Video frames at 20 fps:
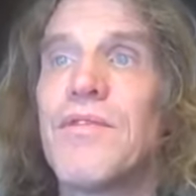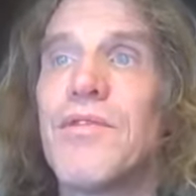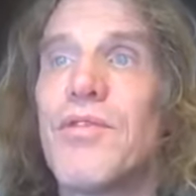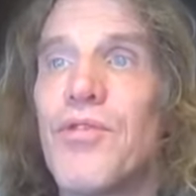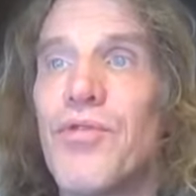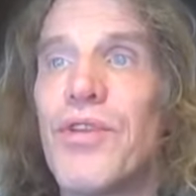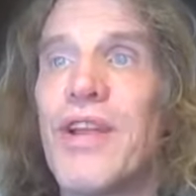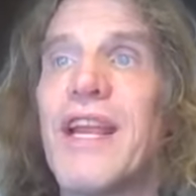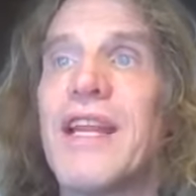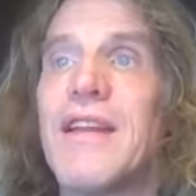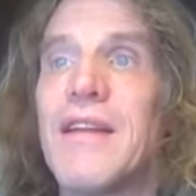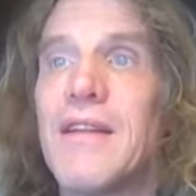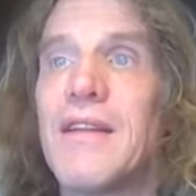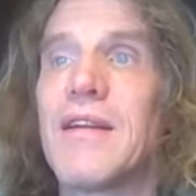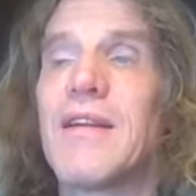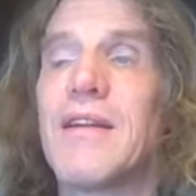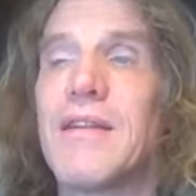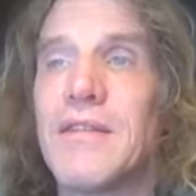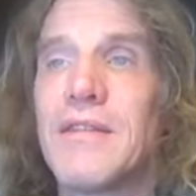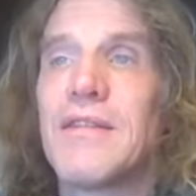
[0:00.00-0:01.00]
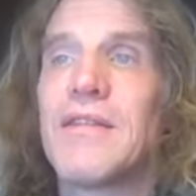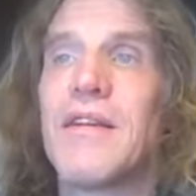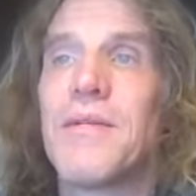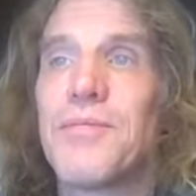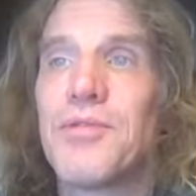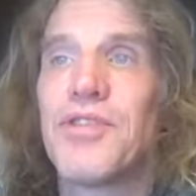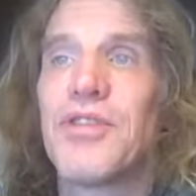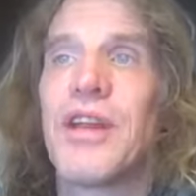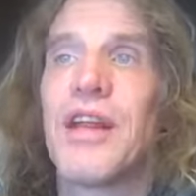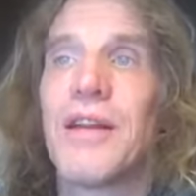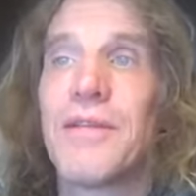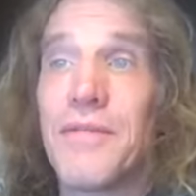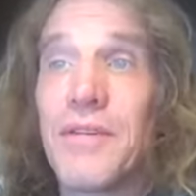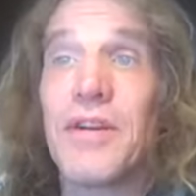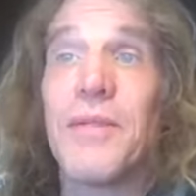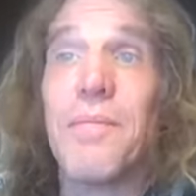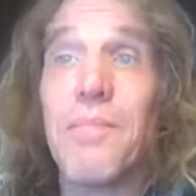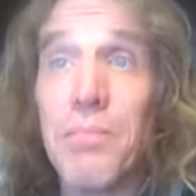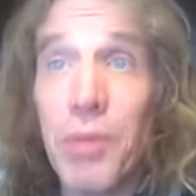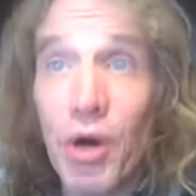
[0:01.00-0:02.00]
creating the consumption out of
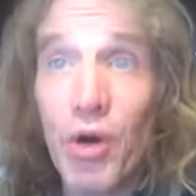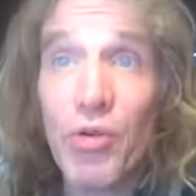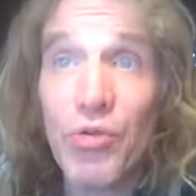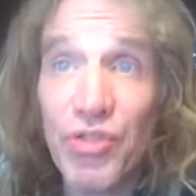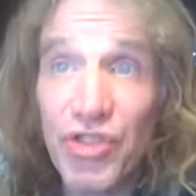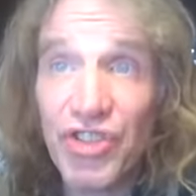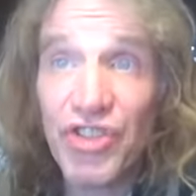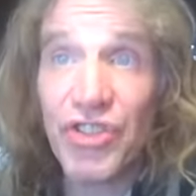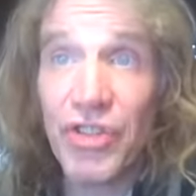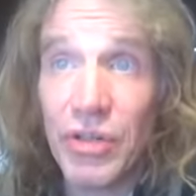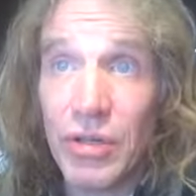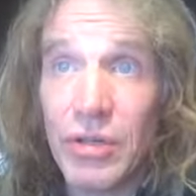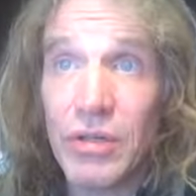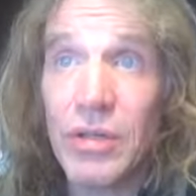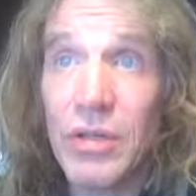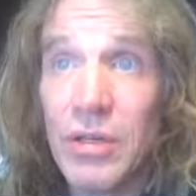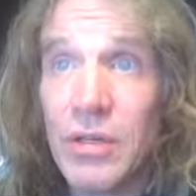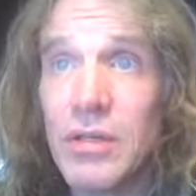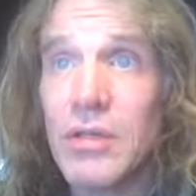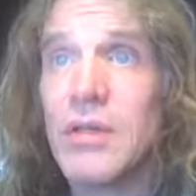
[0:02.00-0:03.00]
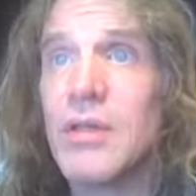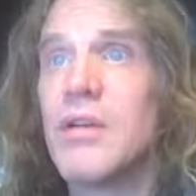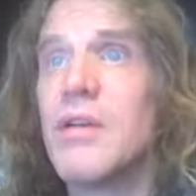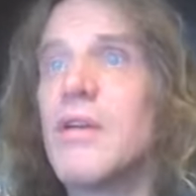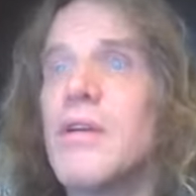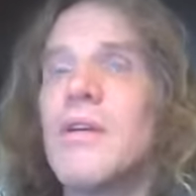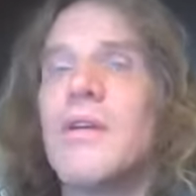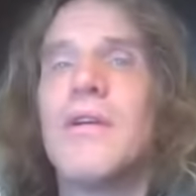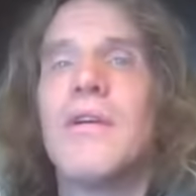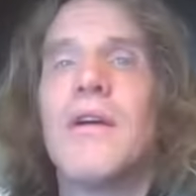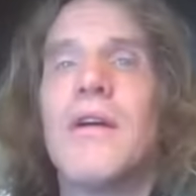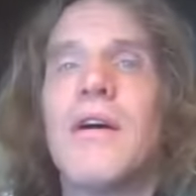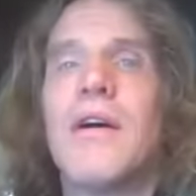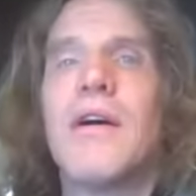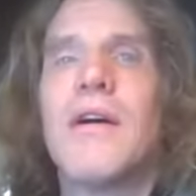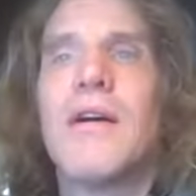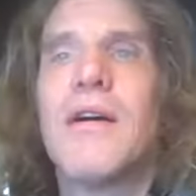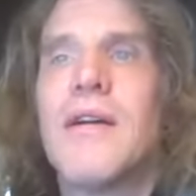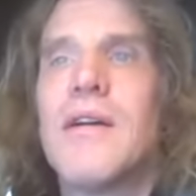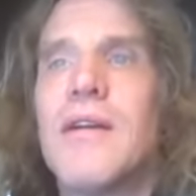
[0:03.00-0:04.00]
compulsion.
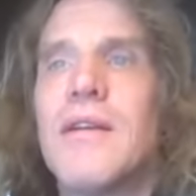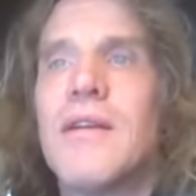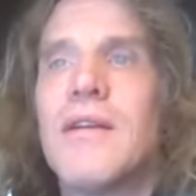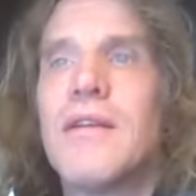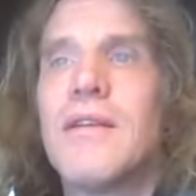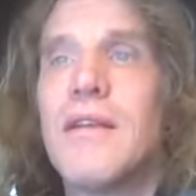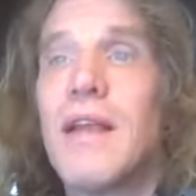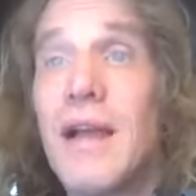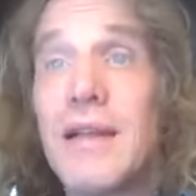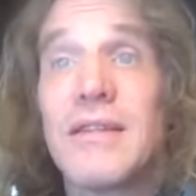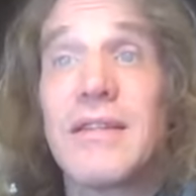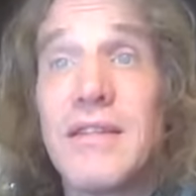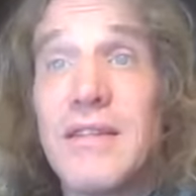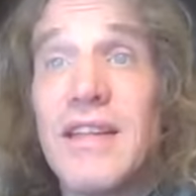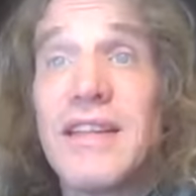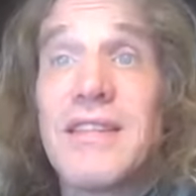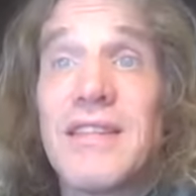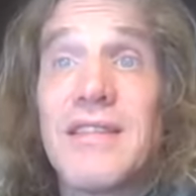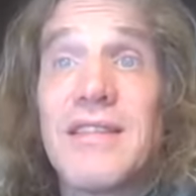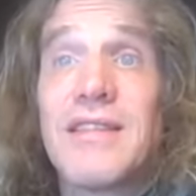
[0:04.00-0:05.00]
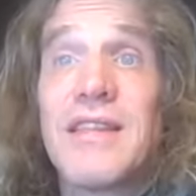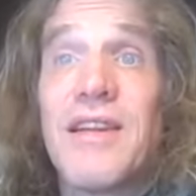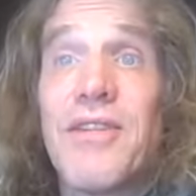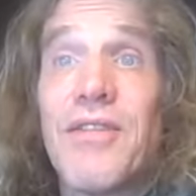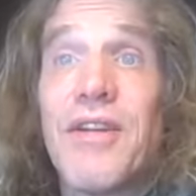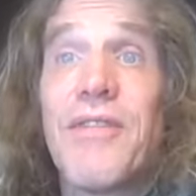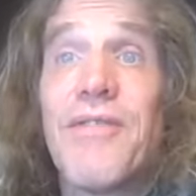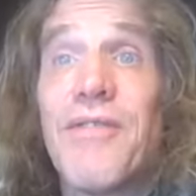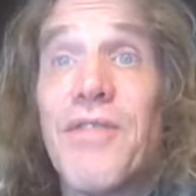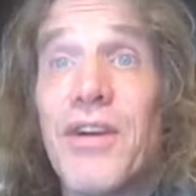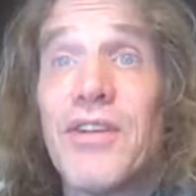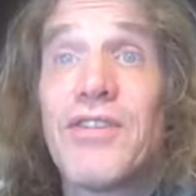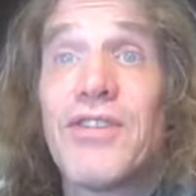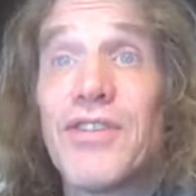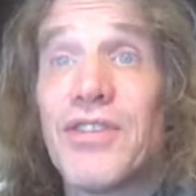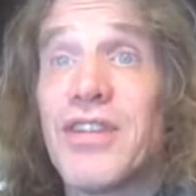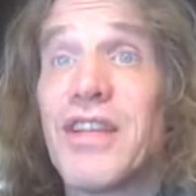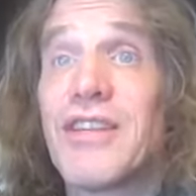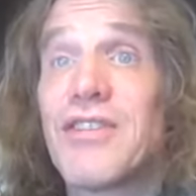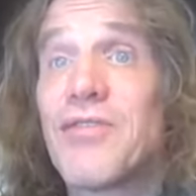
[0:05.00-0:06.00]
Uh, yeah, it's a necessary
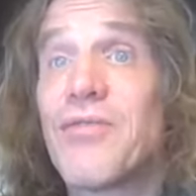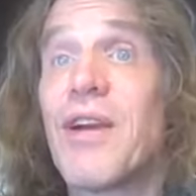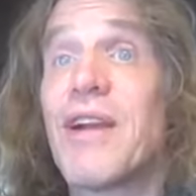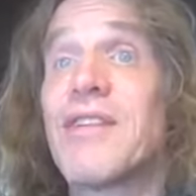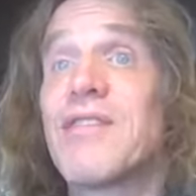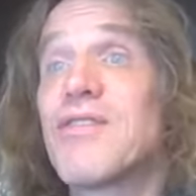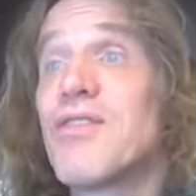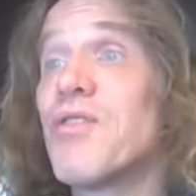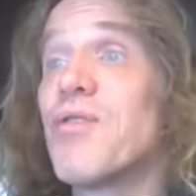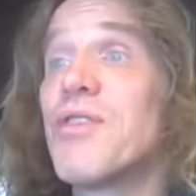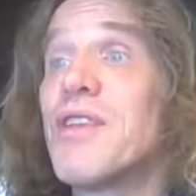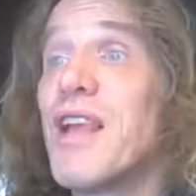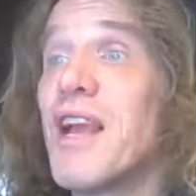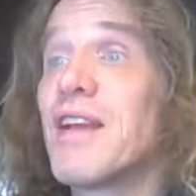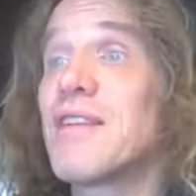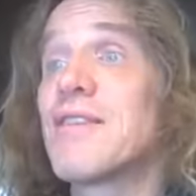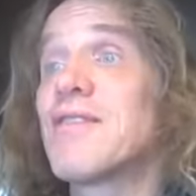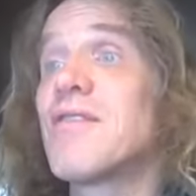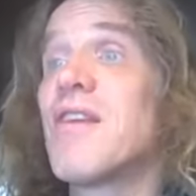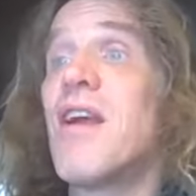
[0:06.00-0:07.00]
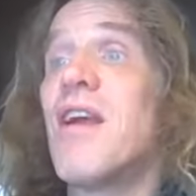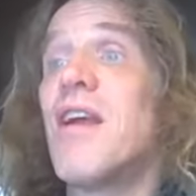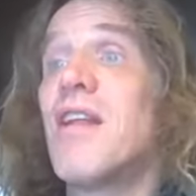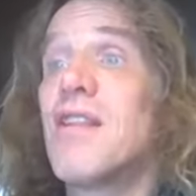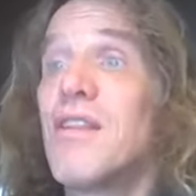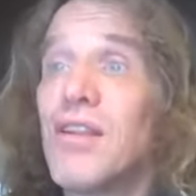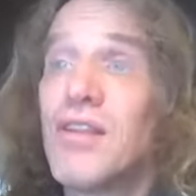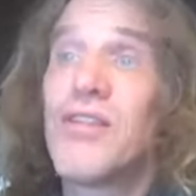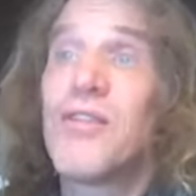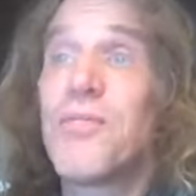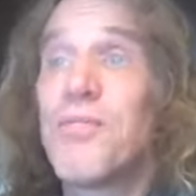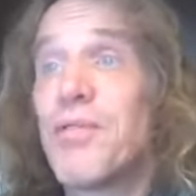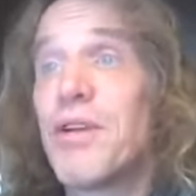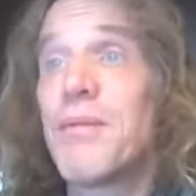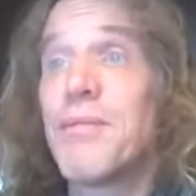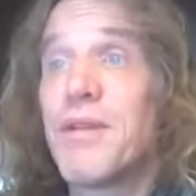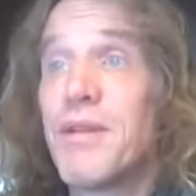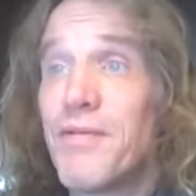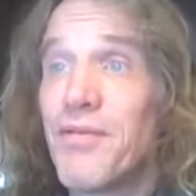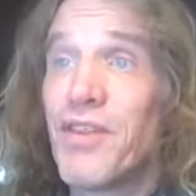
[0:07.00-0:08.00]
function, that's right. So, yes, little
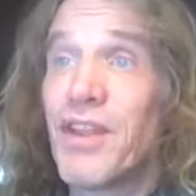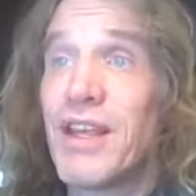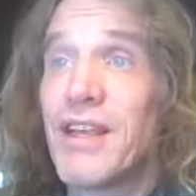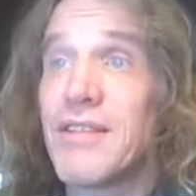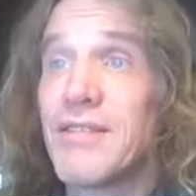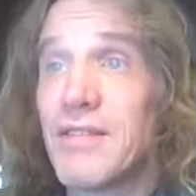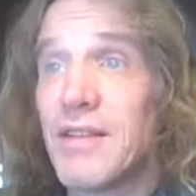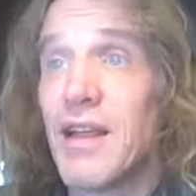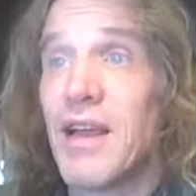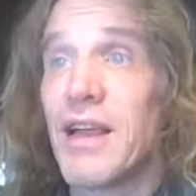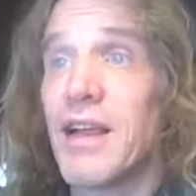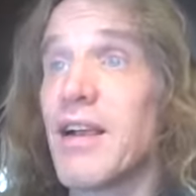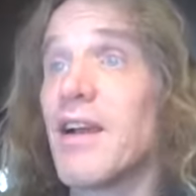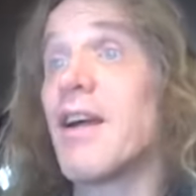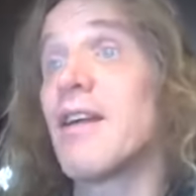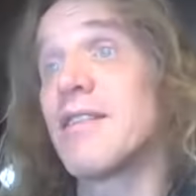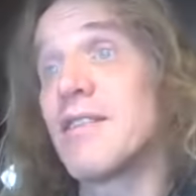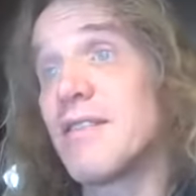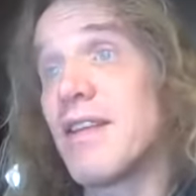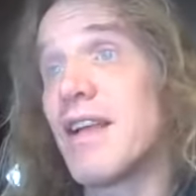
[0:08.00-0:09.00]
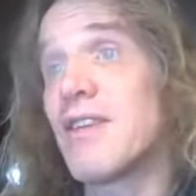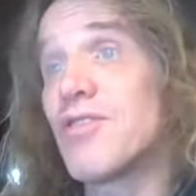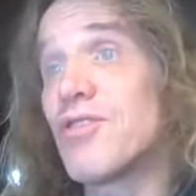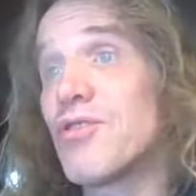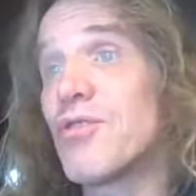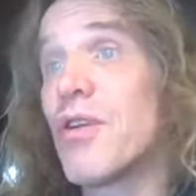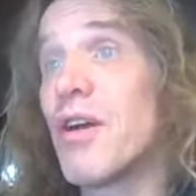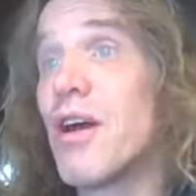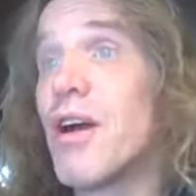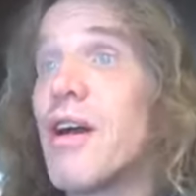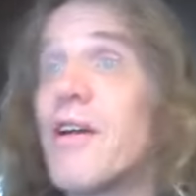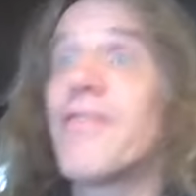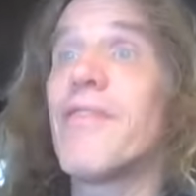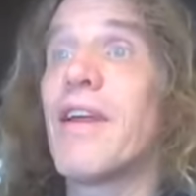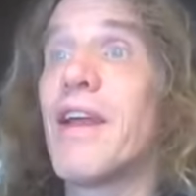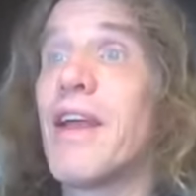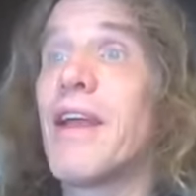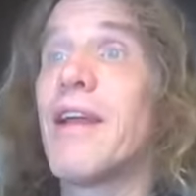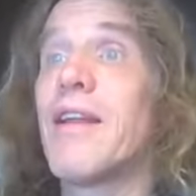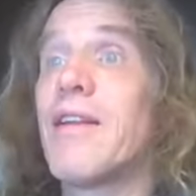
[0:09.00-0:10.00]
primitive things like a sex drive
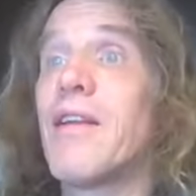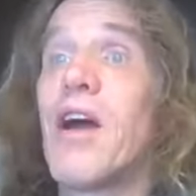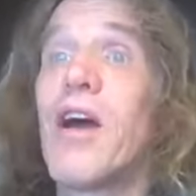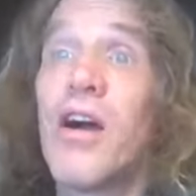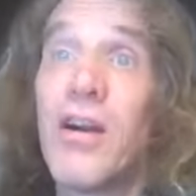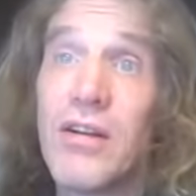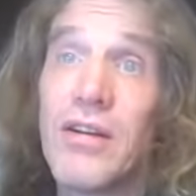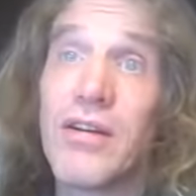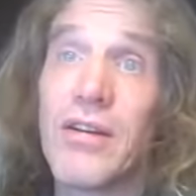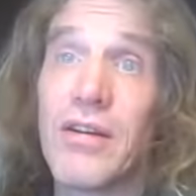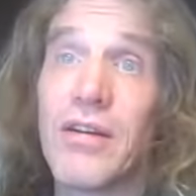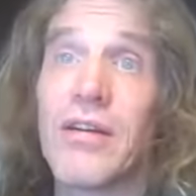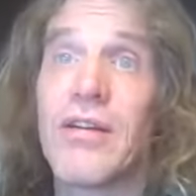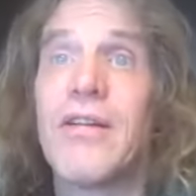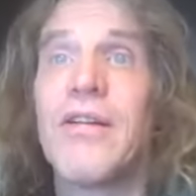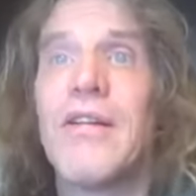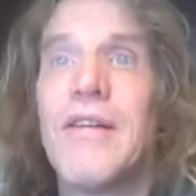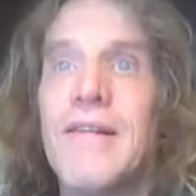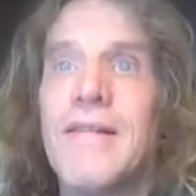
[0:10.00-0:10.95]
and hunger